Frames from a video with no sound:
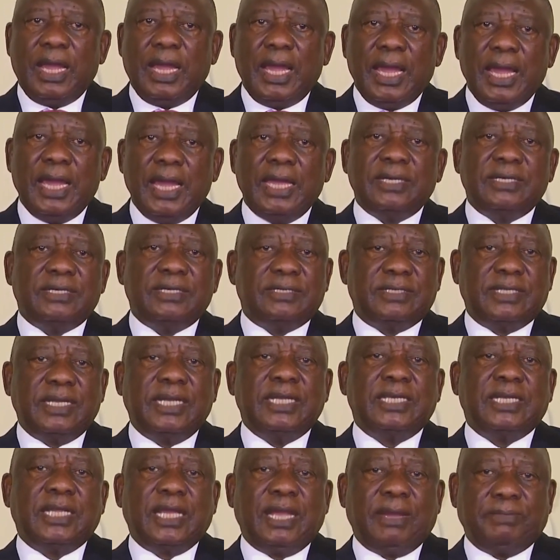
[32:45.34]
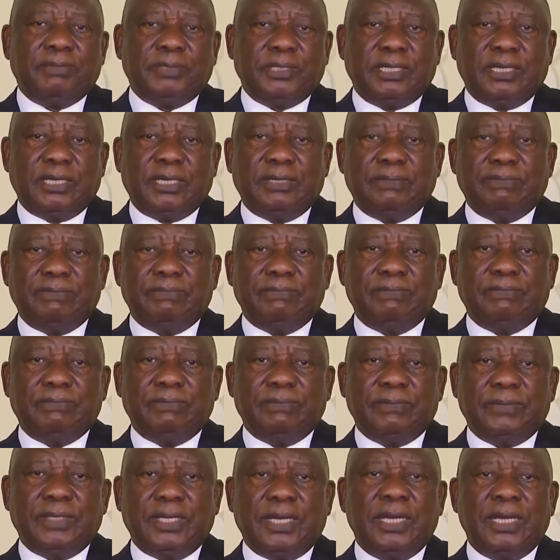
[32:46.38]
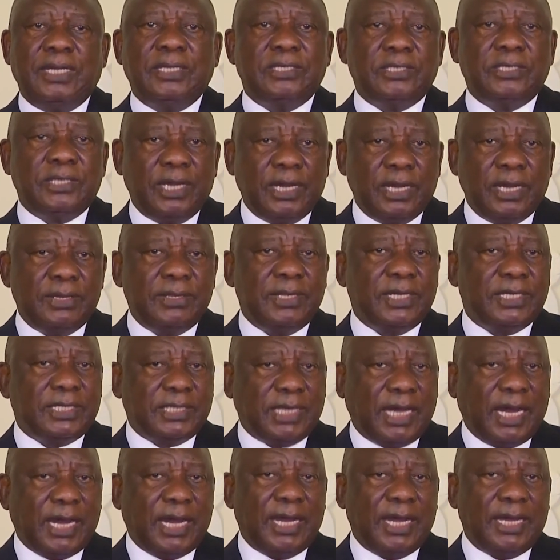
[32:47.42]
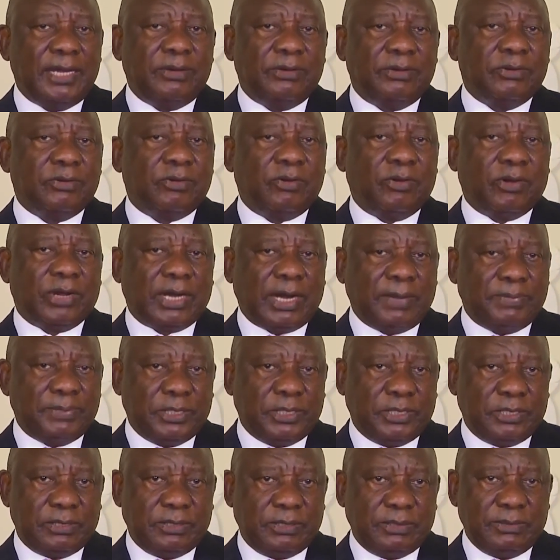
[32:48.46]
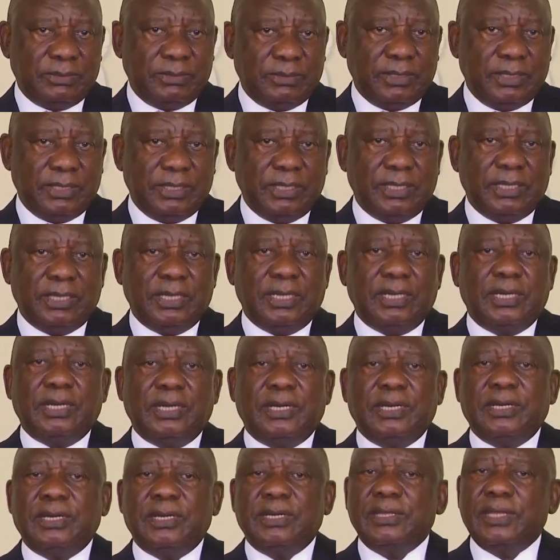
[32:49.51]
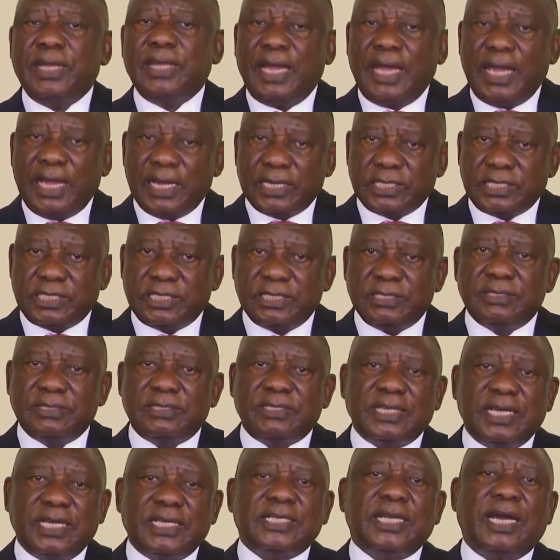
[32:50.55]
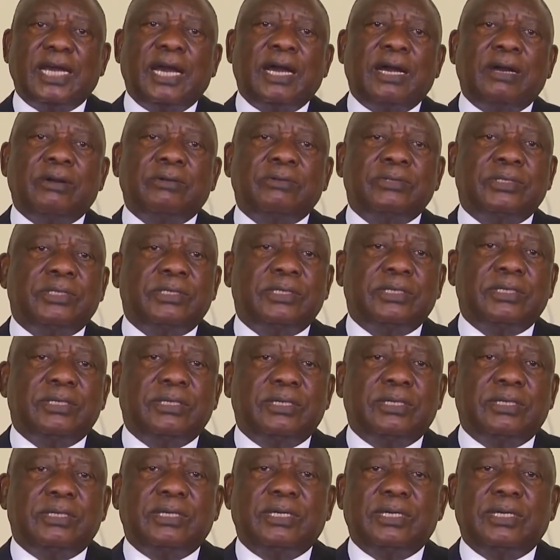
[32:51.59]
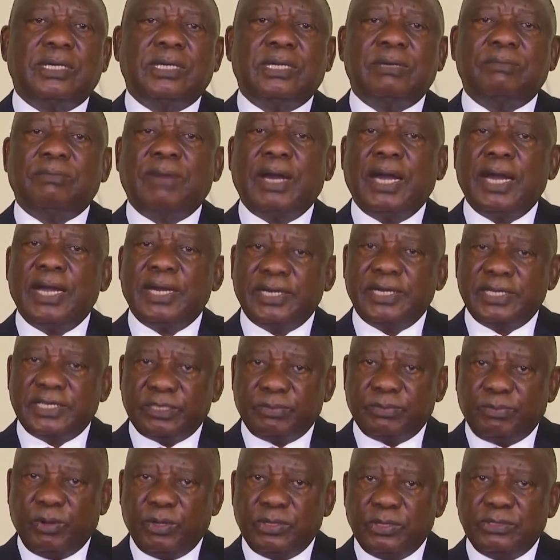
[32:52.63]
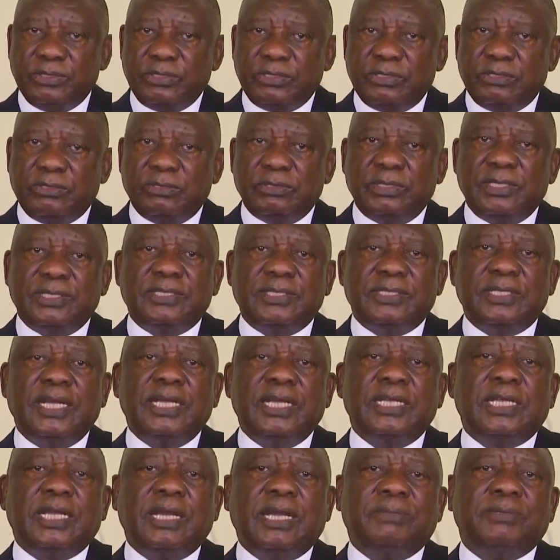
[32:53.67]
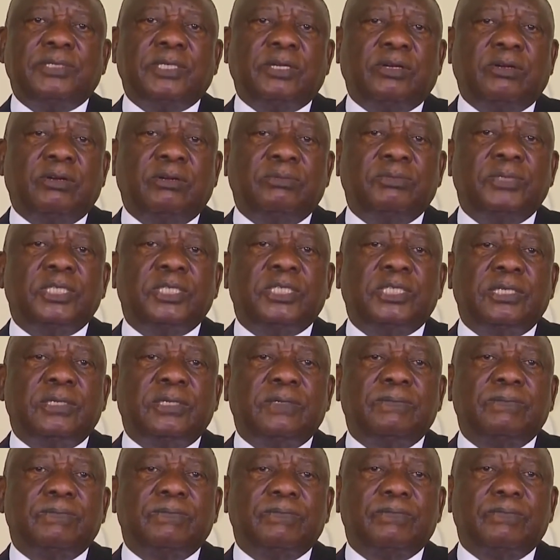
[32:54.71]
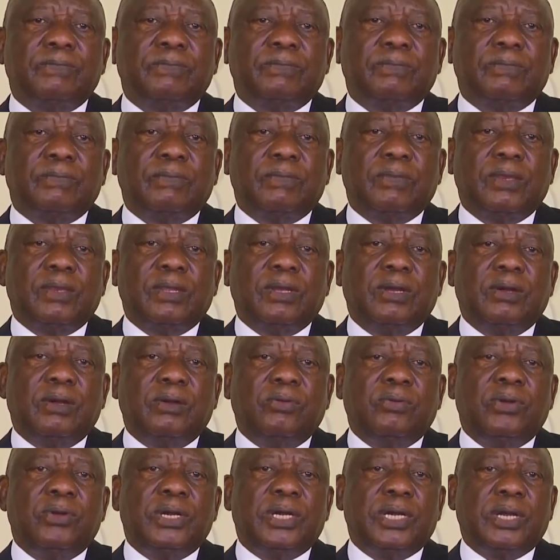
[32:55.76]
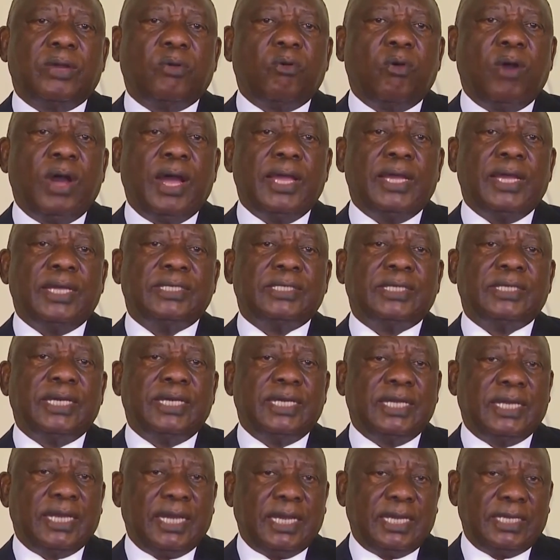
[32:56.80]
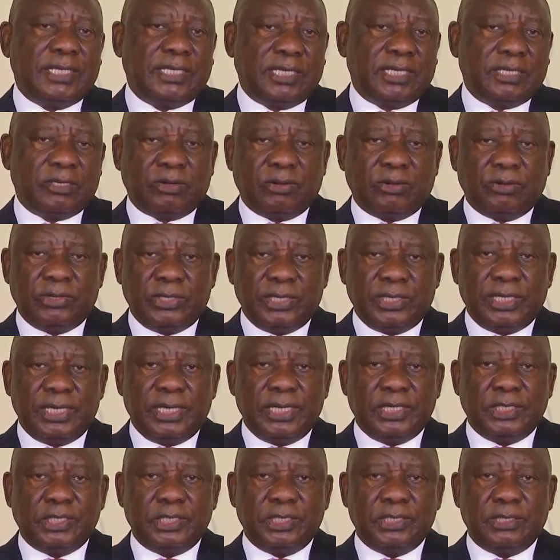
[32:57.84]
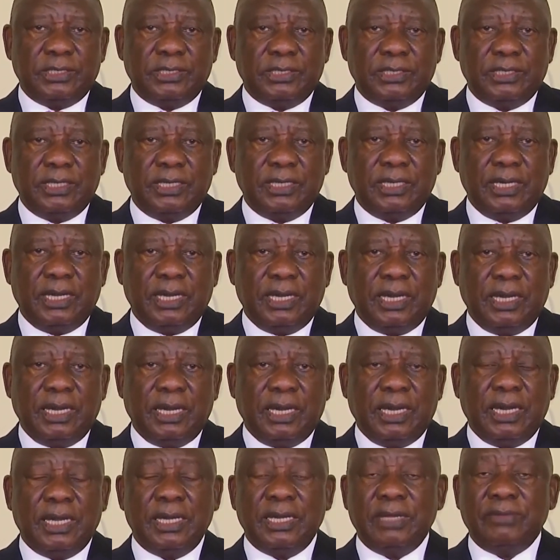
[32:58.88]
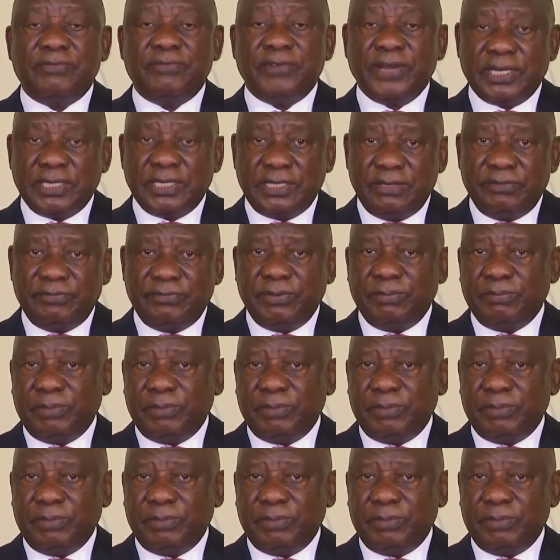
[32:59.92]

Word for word: end state capture and turn the tide on corruption, the actions set out in my response to the State Capture Commission will require dedicated coordination and effective